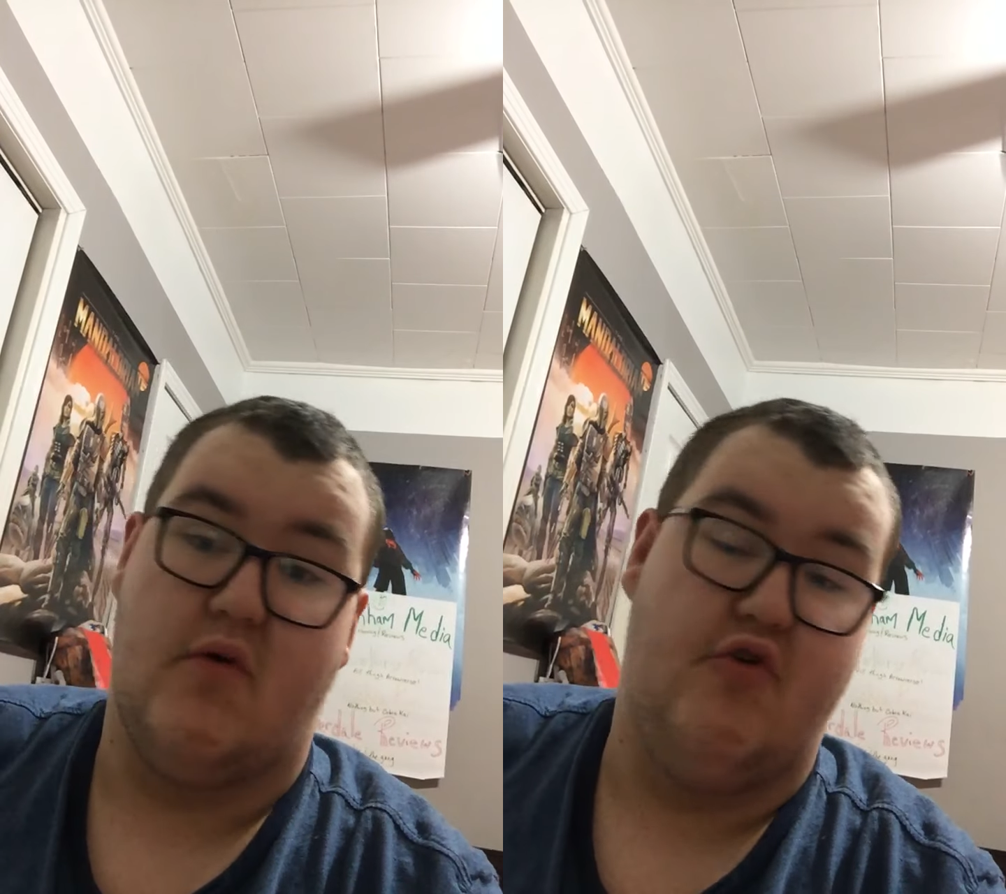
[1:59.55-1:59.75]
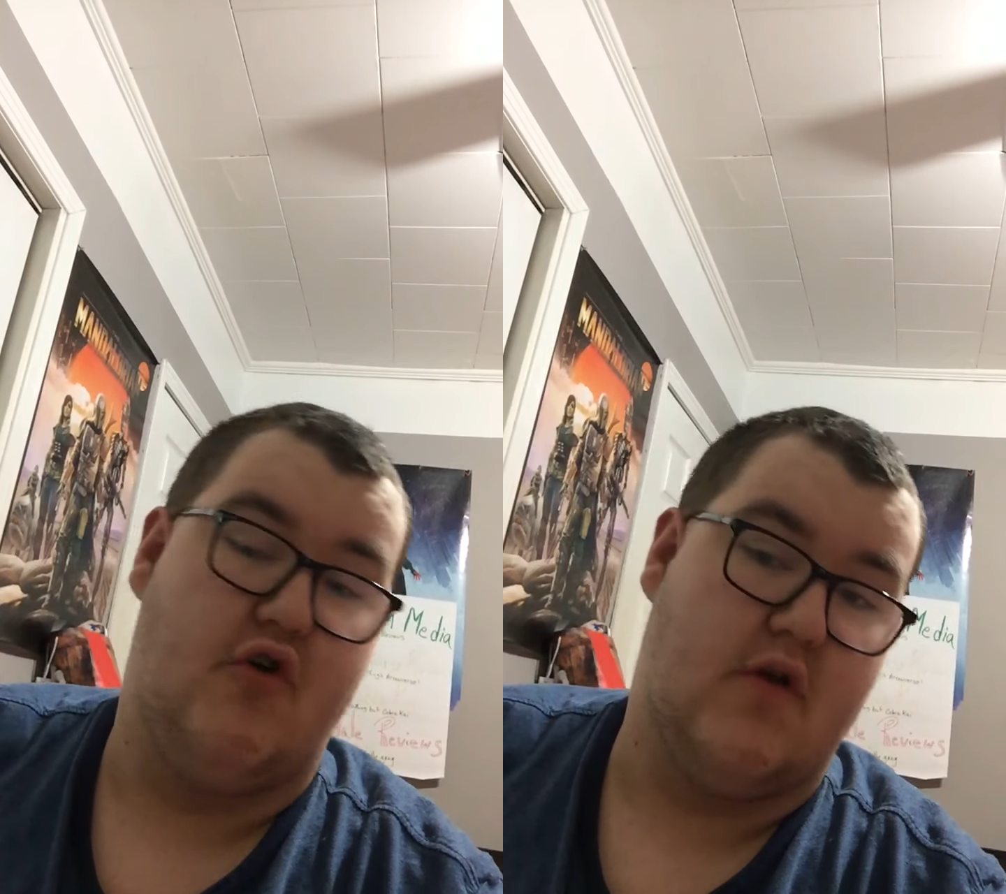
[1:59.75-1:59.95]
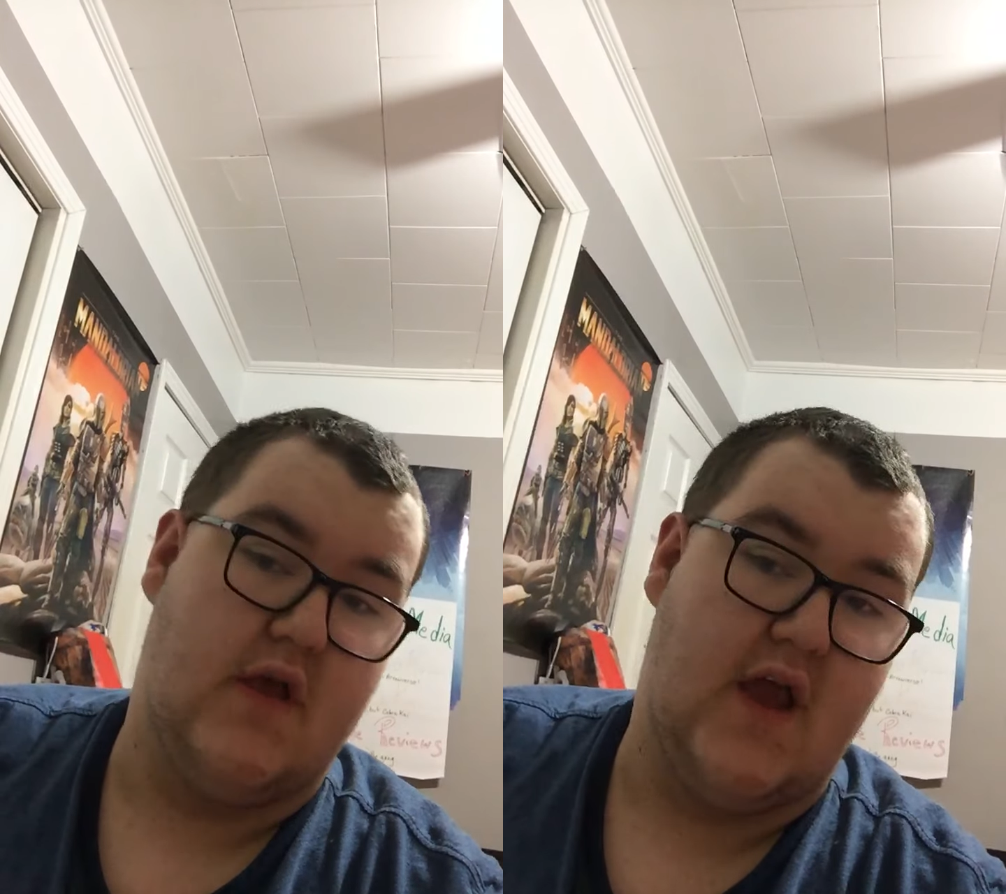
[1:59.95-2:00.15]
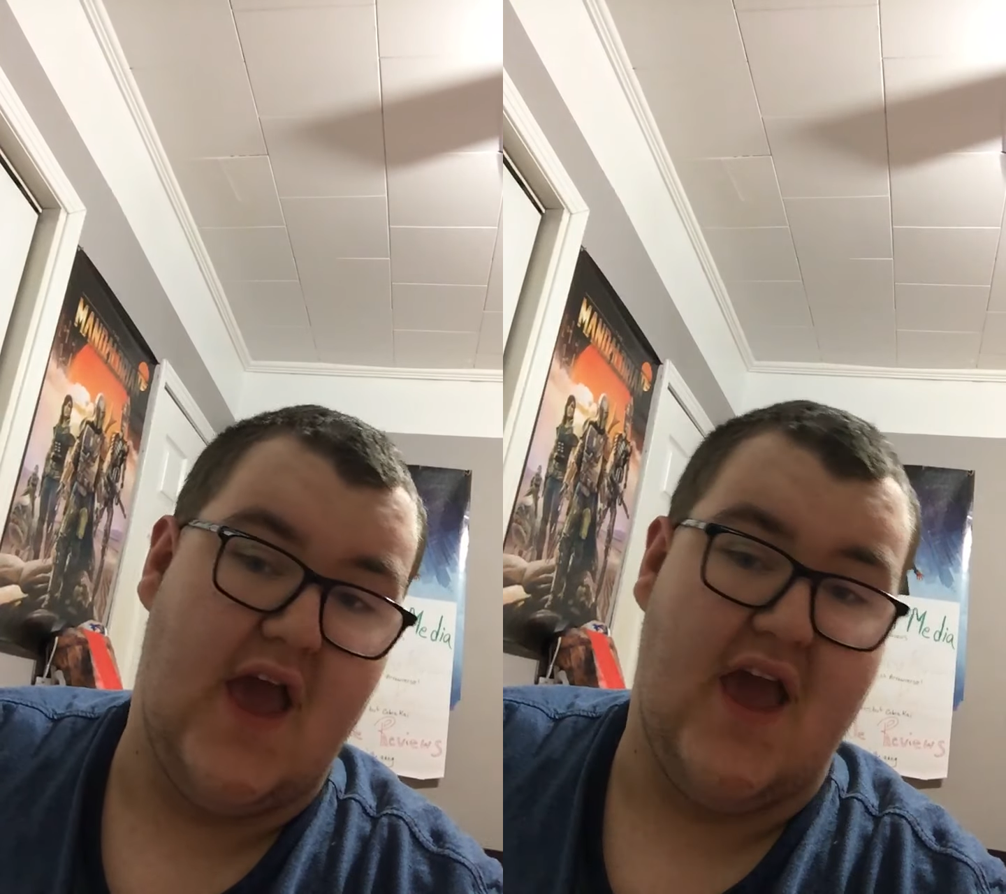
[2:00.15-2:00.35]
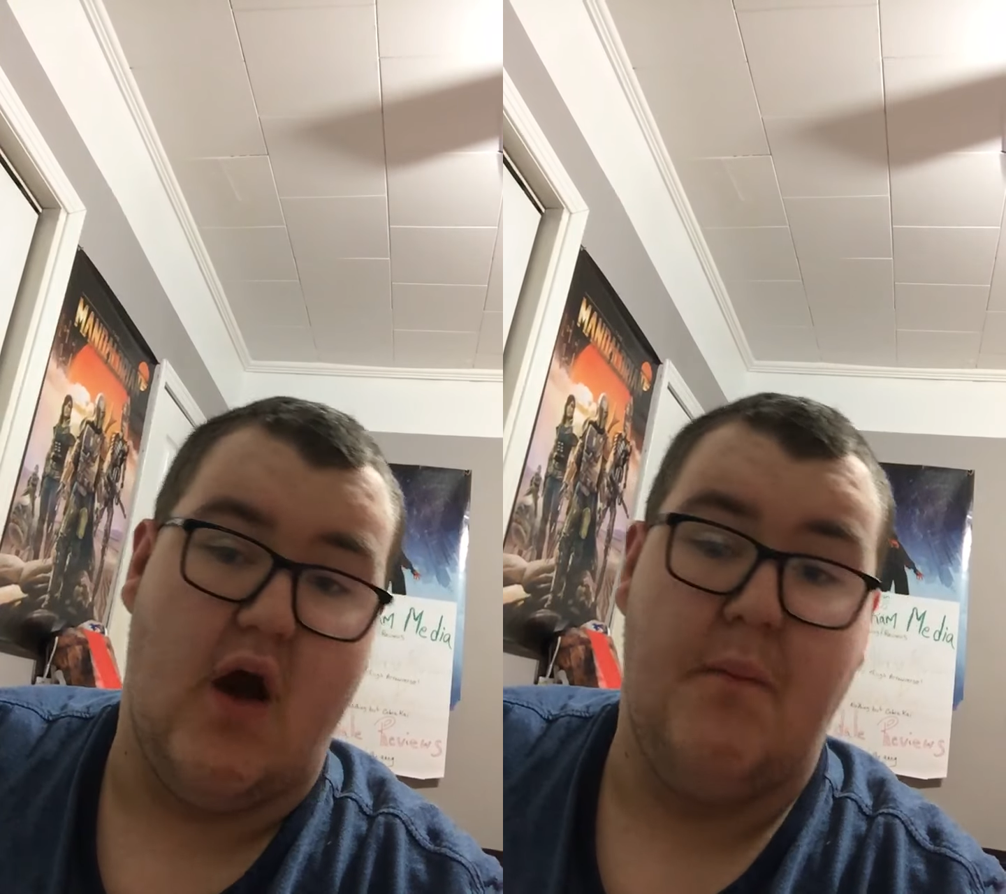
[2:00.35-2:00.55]
but Clark's like,
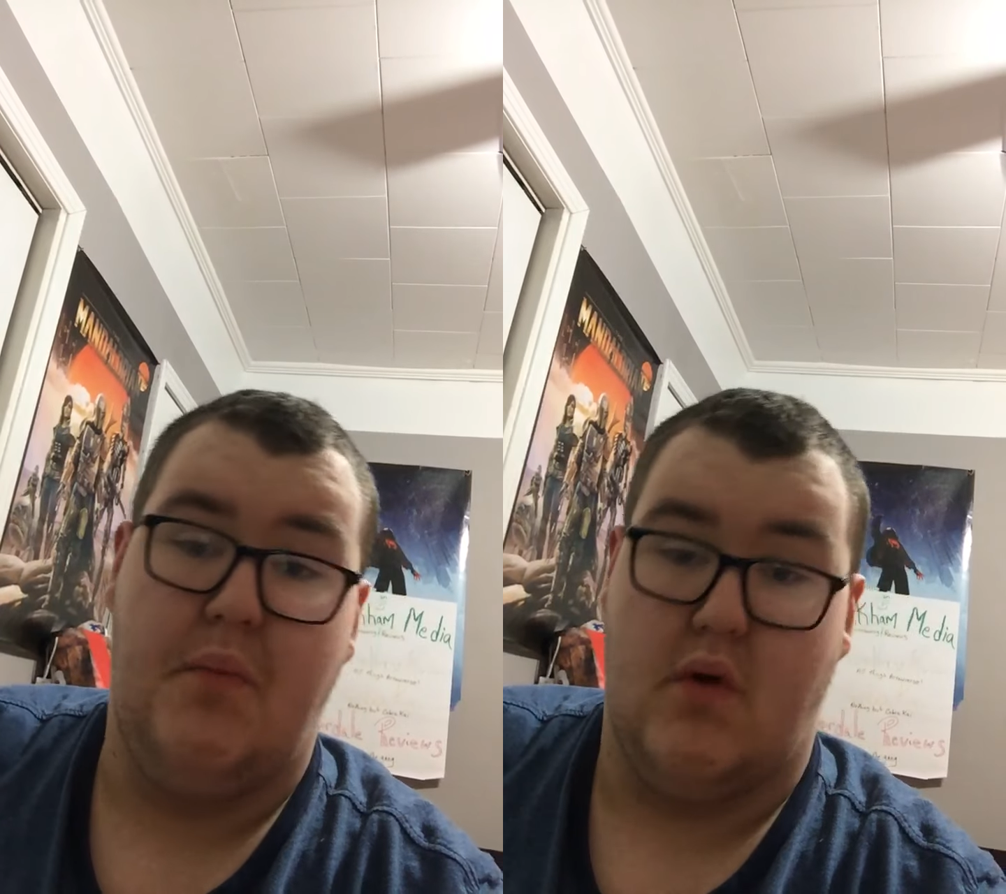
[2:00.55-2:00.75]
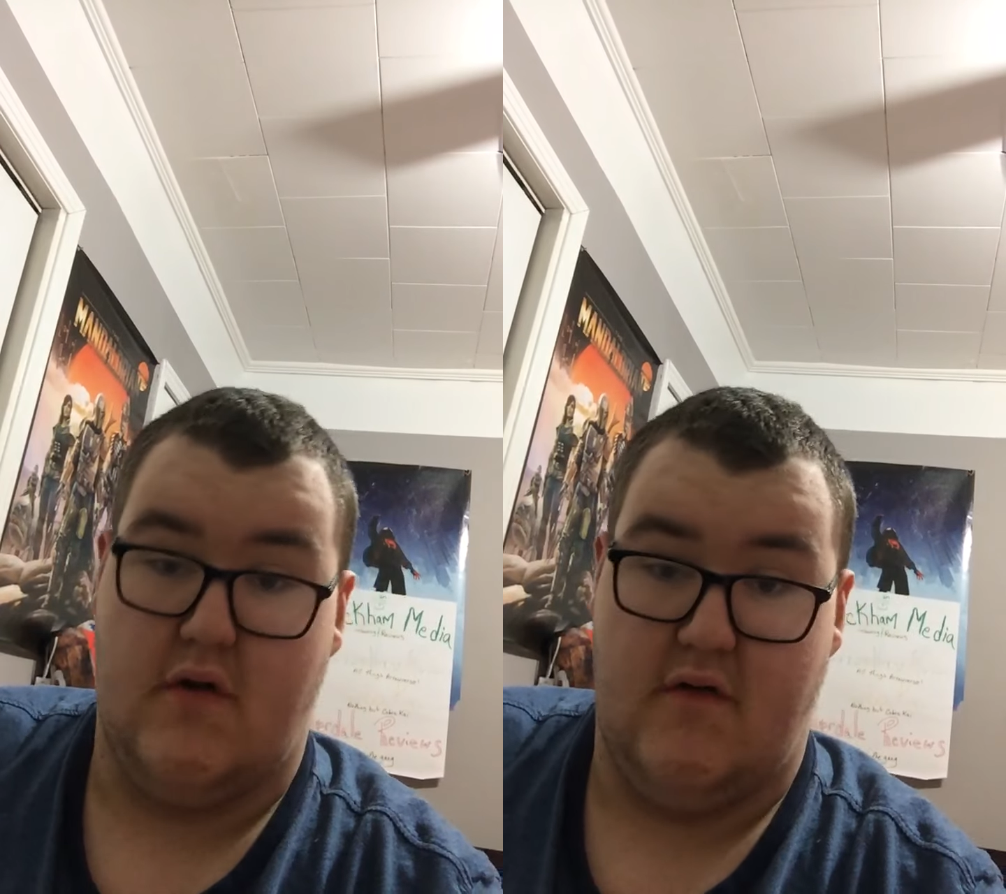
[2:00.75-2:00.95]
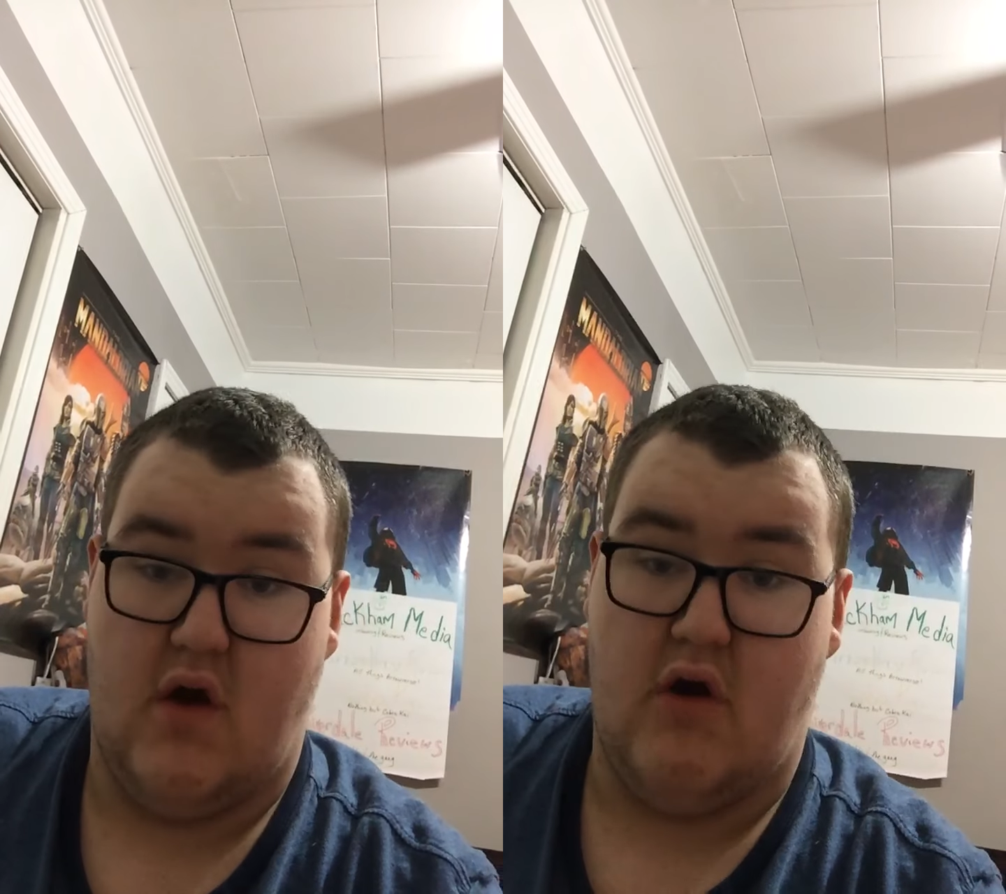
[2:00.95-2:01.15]
hey, I'll put it,